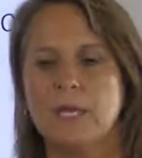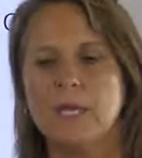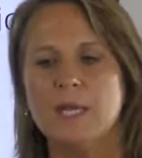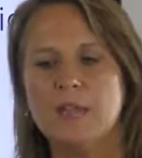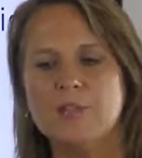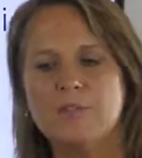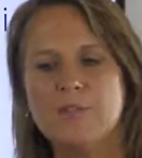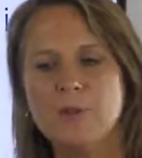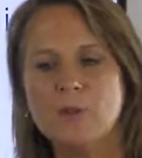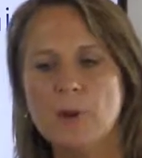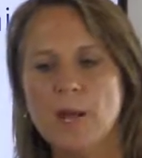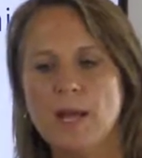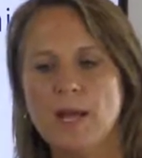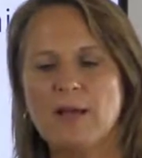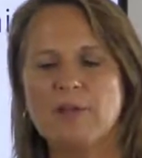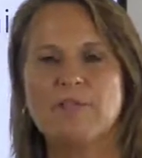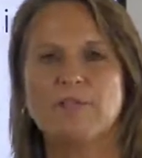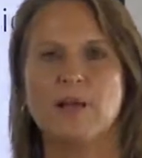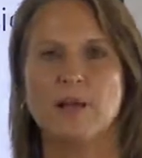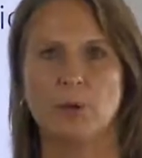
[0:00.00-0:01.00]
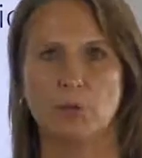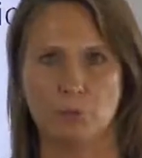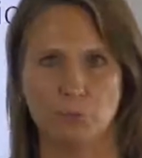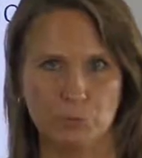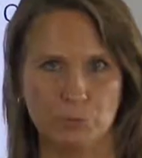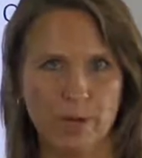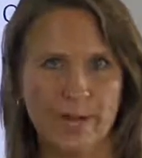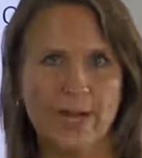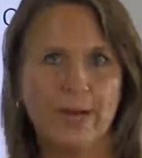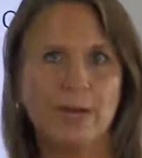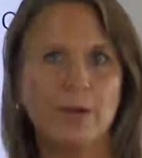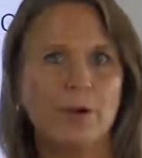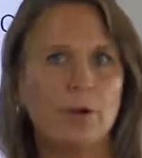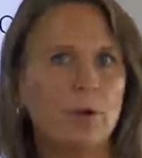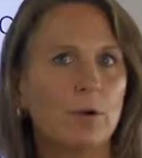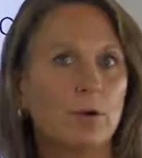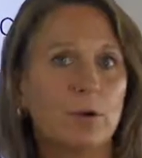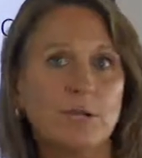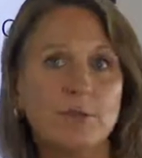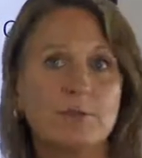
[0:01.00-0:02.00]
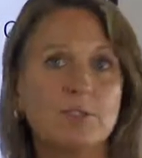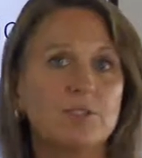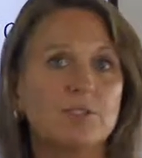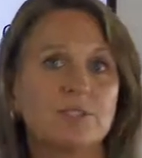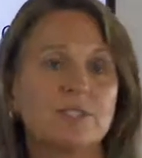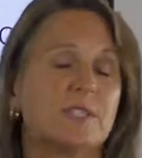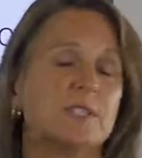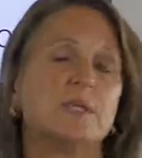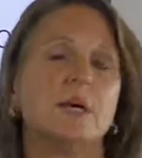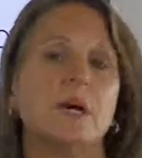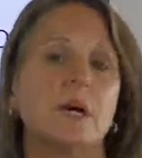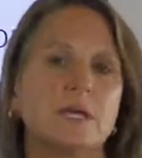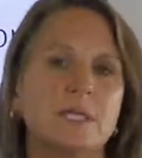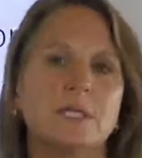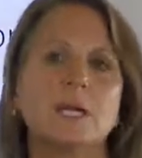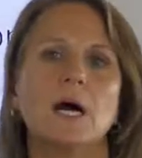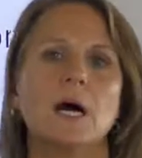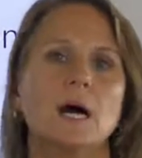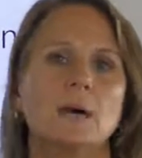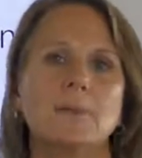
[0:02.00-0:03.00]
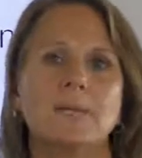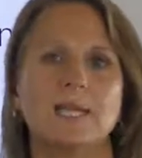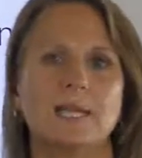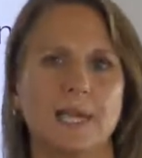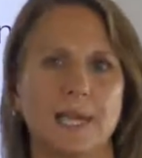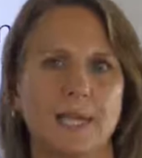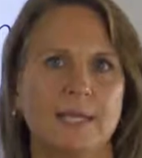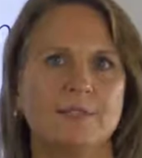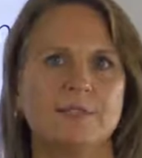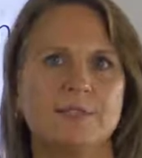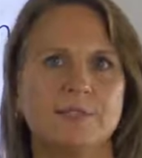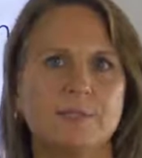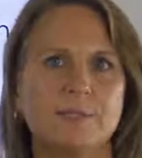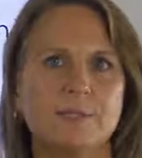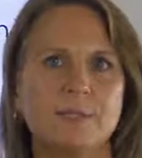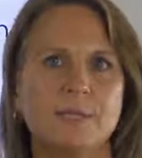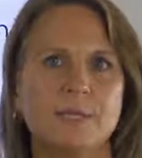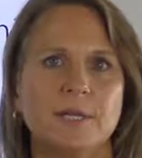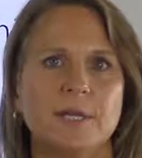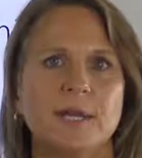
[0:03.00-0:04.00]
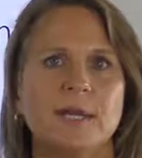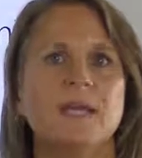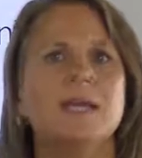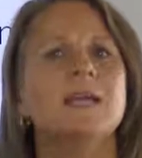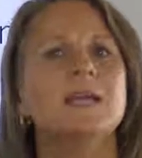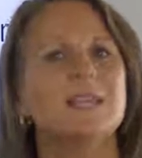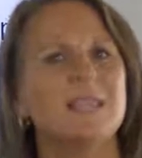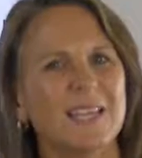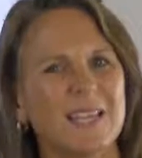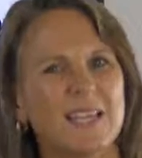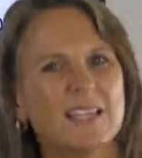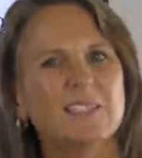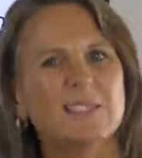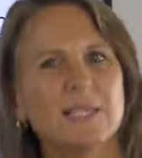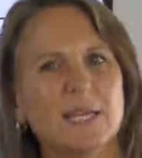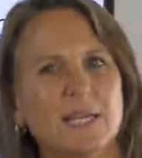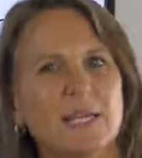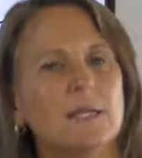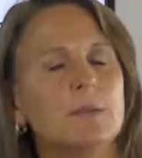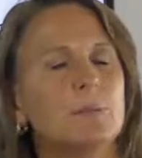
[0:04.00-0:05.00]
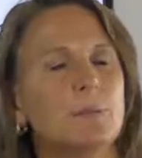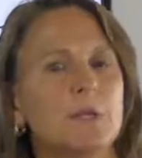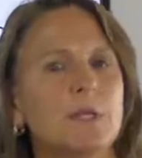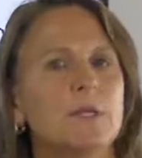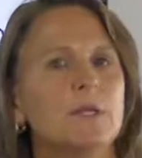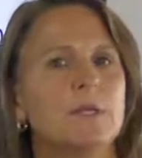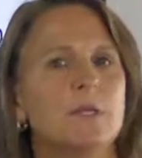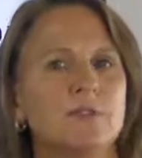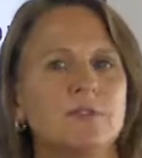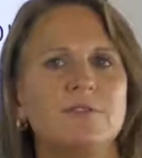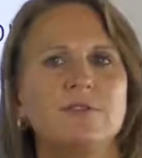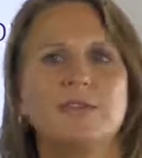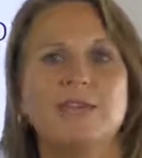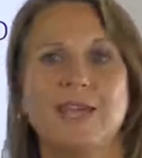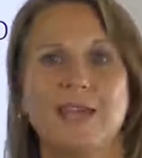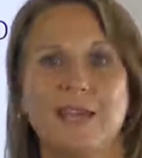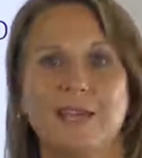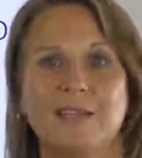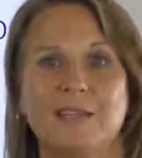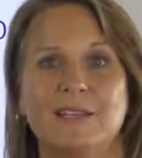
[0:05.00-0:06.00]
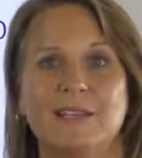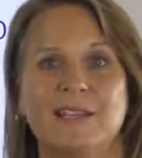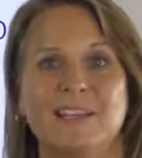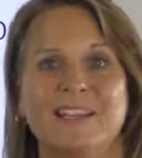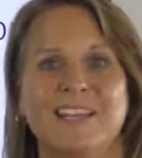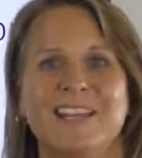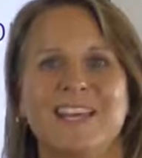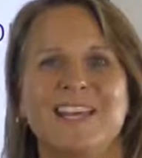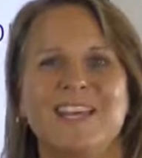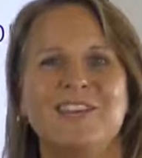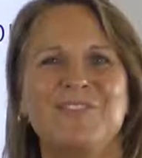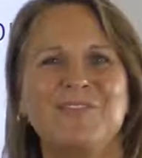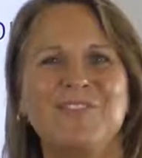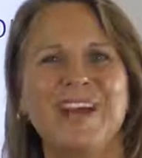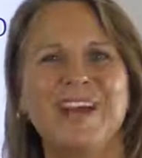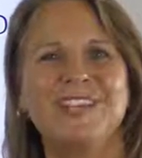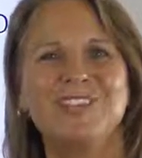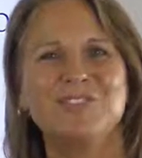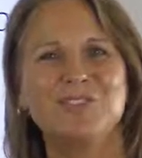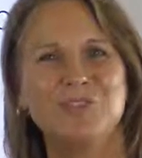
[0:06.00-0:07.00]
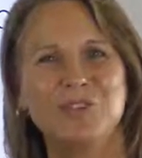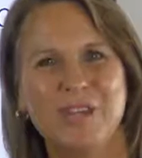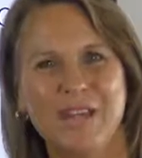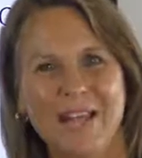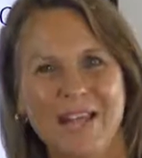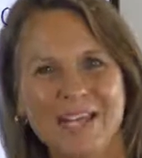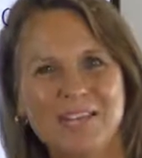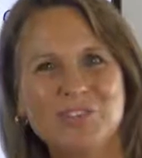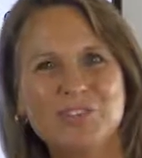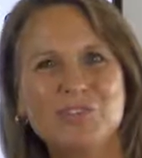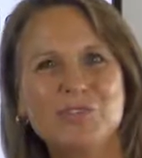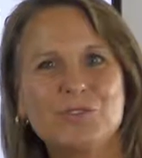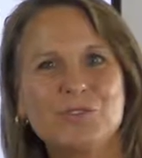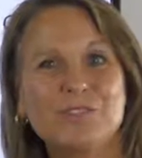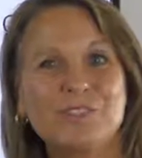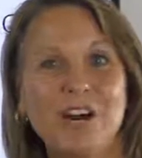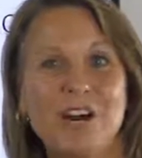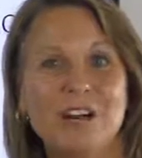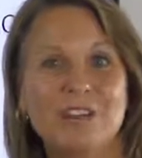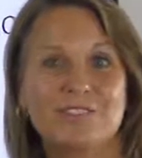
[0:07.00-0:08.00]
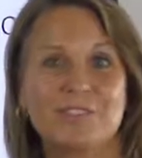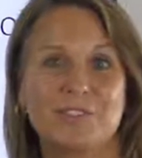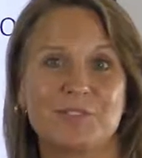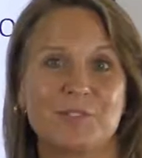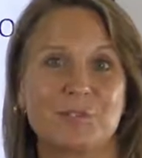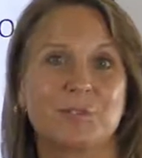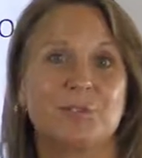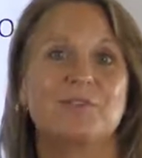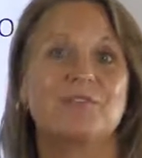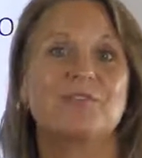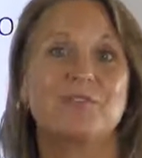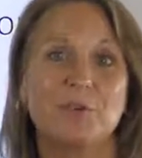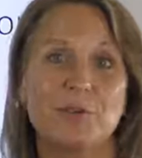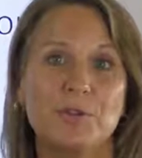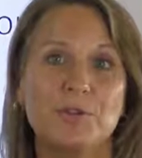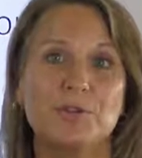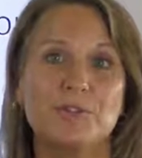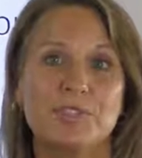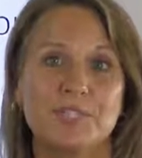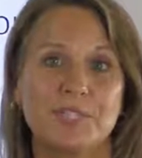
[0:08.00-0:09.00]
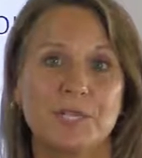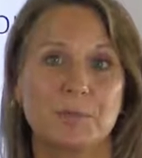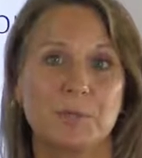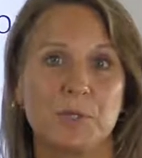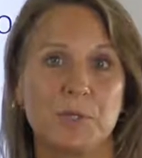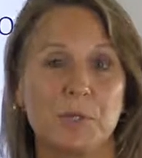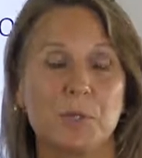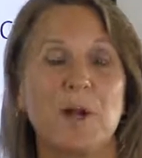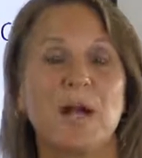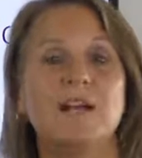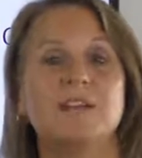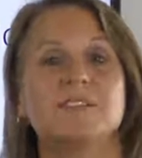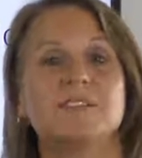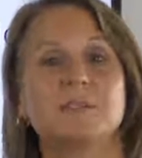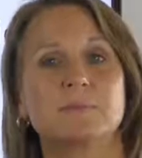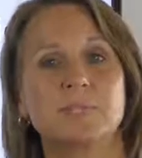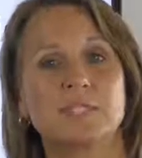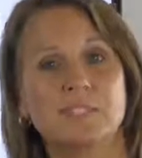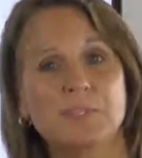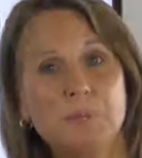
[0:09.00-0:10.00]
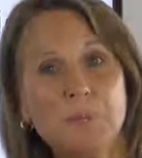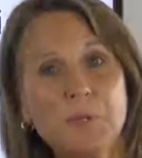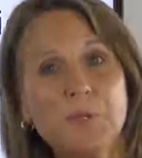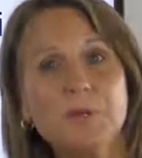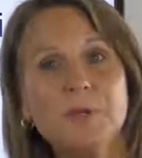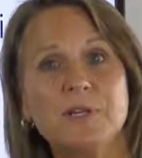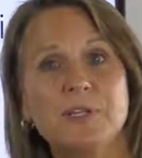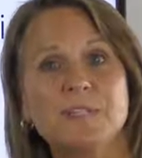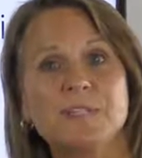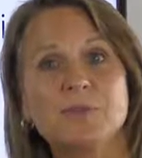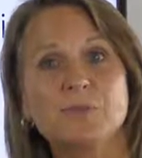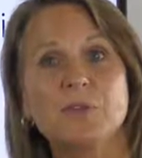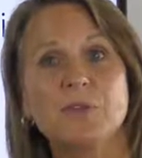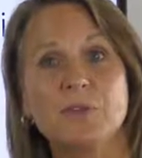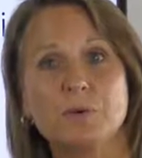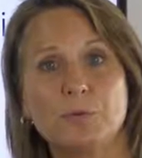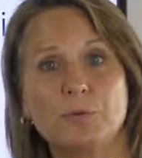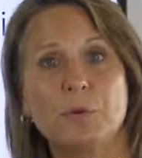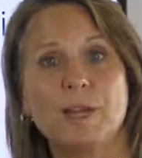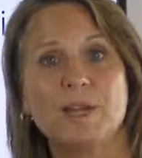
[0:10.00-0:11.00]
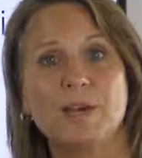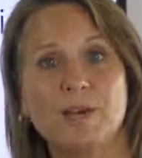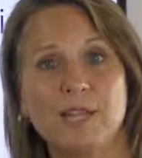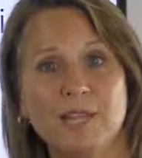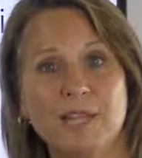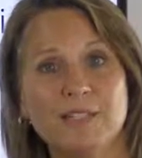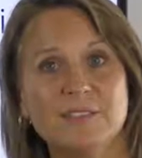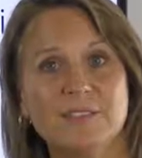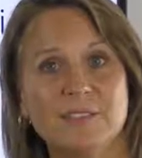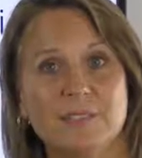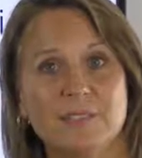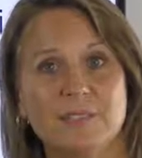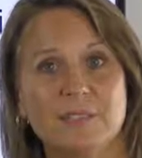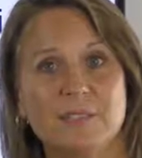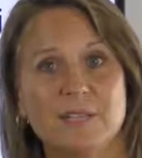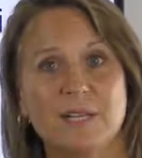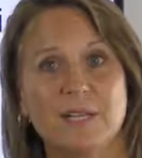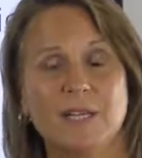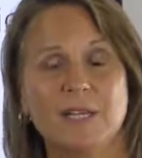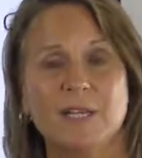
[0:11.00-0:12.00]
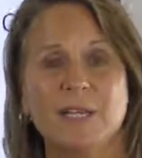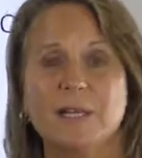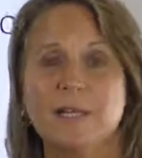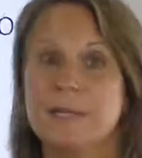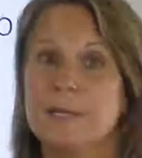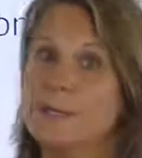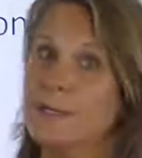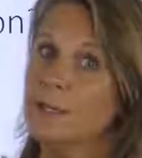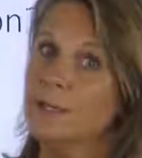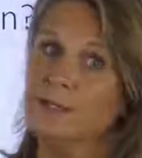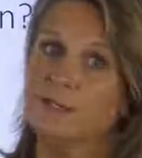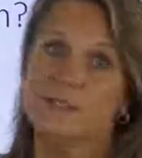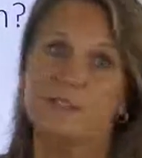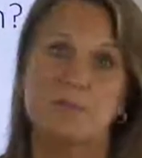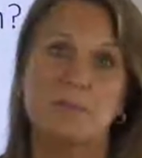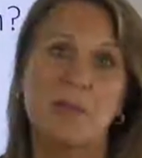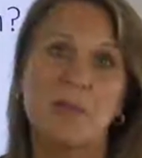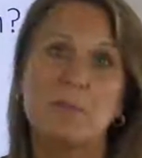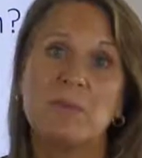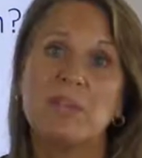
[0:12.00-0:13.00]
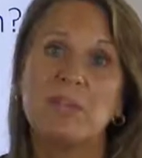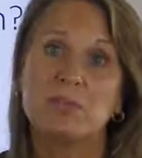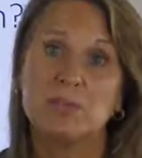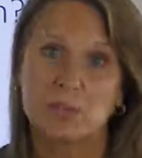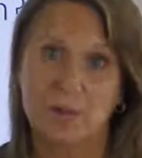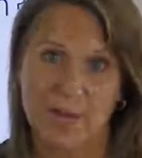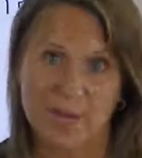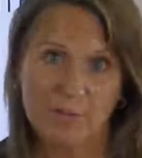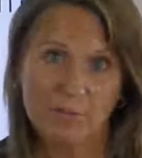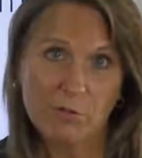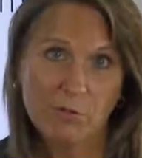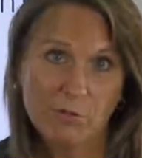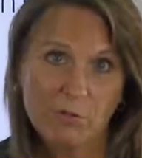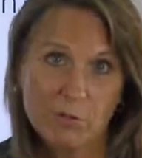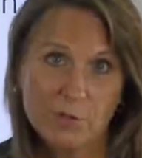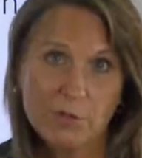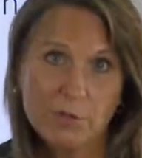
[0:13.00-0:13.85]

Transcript: If you have a rare or even just an uncommon cancer, get a second opinion if you can. In fact, you should ask your doctor to refer you to someone who has some experience with your rare cancer. This may mean travel for